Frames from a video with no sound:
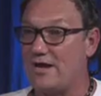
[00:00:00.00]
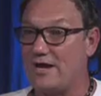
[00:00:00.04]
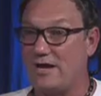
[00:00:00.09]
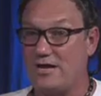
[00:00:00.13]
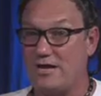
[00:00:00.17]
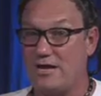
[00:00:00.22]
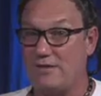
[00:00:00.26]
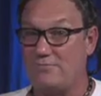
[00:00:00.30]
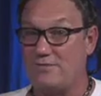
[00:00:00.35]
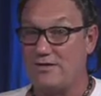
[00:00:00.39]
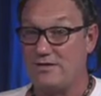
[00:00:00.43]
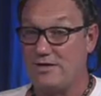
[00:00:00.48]

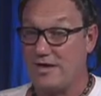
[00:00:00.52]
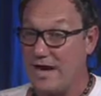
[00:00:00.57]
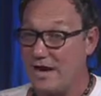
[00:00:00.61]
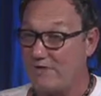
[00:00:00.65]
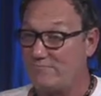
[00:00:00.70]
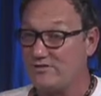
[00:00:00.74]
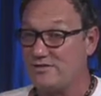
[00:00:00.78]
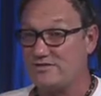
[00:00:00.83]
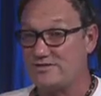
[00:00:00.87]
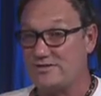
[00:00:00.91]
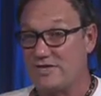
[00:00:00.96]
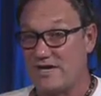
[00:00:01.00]
I mean, half
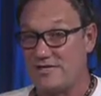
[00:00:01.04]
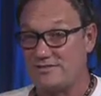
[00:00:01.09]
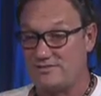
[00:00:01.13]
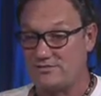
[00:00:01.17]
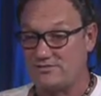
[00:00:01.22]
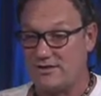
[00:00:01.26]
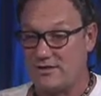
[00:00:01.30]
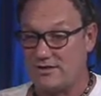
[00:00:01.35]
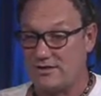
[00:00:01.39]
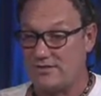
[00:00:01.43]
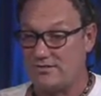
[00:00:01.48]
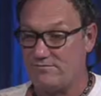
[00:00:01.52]
of these guys are
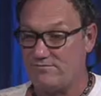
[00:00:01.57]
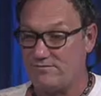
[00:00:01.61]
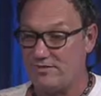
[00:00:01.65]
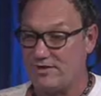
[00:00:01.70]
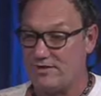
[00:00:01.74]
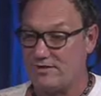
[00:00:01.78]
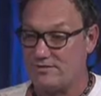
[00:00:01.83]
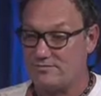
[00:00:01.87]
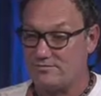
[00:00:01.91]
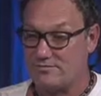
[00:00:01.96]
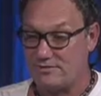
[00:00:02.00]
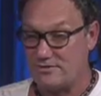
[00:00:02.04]
lucky if they
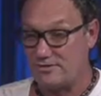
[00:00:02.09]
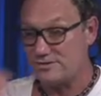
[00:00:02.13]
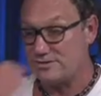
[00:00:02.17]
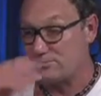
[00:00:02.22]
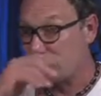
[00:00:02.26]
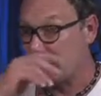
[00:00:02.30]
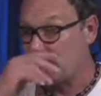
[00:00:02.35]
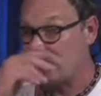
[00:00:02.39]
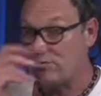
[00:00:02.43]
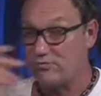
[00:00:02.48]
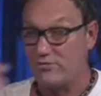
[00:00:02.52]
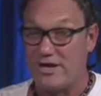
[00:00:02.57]
can
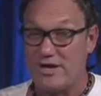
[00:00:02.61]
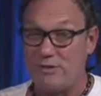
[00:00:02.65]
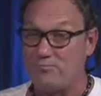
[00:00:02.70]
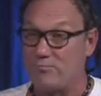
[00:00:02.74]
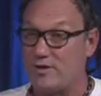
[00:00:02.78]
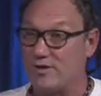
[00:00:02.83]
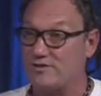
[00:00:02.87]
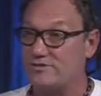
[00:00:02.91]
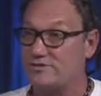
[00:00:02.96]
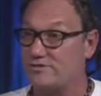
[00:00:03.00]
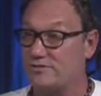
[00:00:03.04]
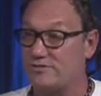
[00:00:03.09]
spell their name
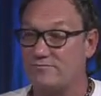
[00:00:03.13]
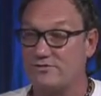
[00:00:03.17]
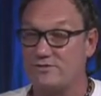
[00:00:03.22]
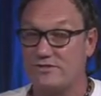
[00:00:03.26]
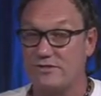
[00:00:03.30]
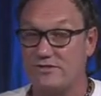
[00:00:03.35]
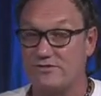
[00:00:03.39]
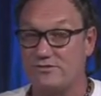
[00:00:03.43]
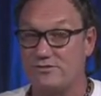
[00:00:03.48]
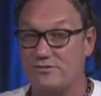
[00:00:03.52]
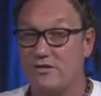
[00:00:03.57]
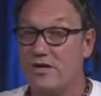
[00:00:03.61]
right and stuff like
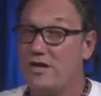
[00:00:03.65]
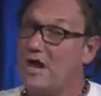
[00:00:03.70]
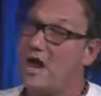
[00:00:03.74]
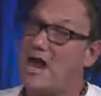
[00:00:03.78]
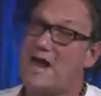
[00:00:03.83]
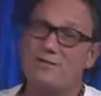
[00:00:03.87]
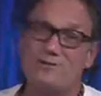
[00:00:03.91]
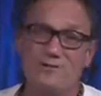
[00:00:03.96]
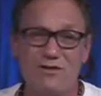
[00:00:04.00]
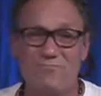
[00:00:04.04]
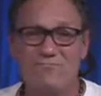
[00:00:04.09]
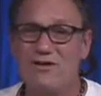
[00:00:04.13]
that. So I
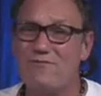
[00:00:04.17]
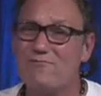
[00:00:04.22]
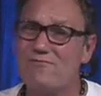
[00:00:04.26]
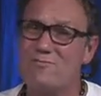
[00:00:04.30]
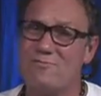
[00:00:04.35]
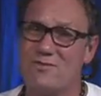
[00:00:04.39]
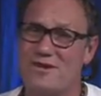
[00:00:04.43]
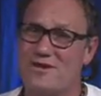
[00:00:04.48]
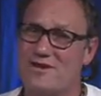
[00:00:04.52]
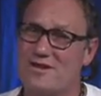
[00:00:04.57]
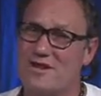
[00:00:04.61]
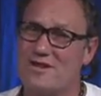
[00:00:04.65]
love
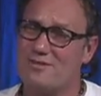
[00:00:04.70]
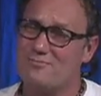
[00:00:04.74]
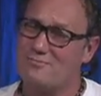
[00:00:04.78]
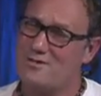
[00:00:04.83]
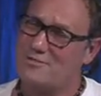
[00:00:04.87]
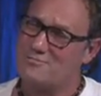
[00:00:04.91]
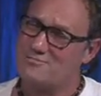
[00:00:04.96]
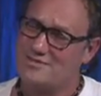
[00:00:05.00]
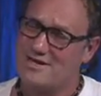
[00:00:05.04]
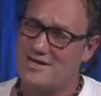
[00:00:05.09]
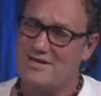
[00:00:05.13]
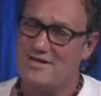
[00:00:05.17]
everybody on the island, but
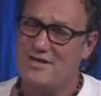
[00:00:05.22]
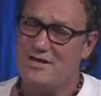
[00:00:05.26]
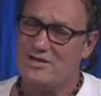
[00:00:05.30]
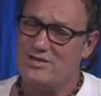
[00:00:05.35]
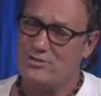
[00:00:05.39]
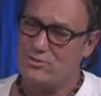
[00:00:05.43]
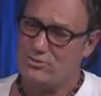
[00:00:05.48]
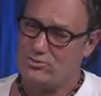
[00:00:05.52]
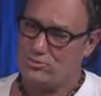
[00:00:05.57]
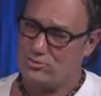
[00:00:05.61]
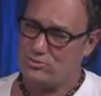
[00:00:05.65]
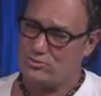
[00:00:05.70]
I'm saying
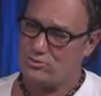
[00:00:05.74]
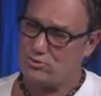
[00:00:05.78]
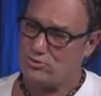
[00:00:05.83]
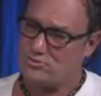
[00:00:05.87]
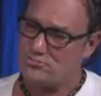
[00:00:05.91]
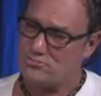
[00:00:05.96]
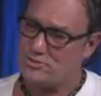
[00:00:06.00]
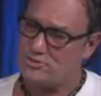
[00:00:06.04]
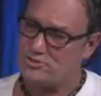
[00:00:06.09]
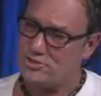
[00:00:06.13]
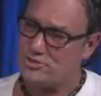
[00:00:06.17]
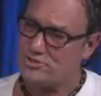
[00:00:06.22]
there's
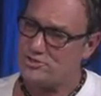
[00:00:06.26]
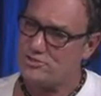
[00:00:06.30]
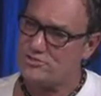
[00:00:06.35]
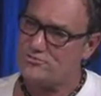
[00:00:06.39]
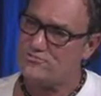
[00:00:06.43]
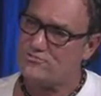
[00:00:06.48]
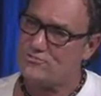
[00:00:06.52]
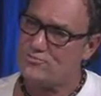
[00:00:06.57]
positions for